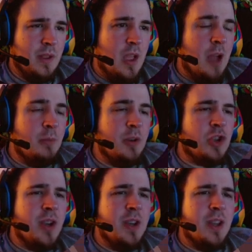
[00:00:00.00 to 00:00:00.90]
I'm just
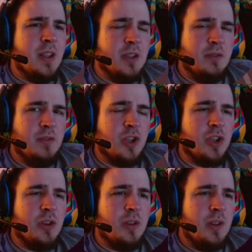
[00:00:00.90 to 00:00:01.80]
trying to get this
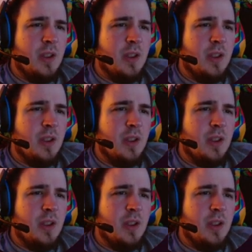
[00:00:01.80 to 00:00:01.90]
functional.